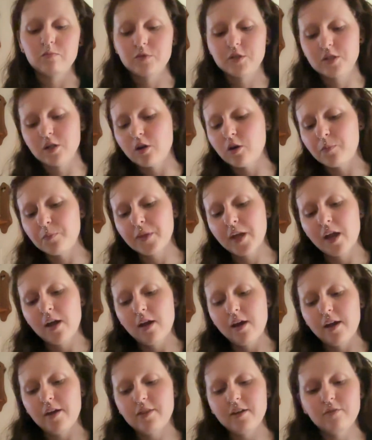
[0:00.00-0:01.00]
So
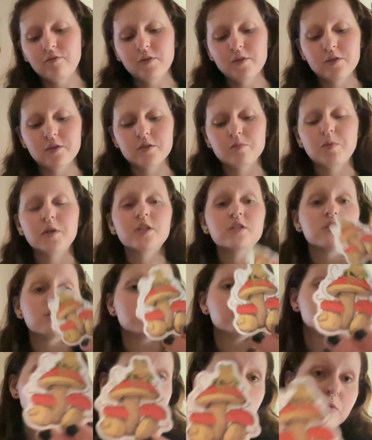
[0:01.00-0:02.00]
I think for this
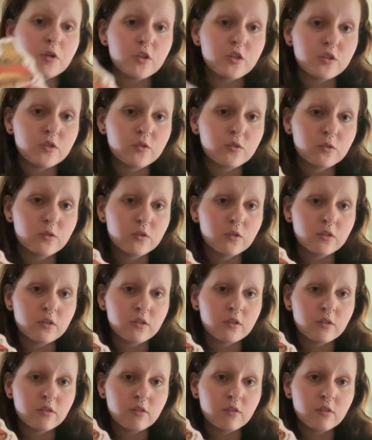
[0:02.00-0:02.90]
person, I'm gonna do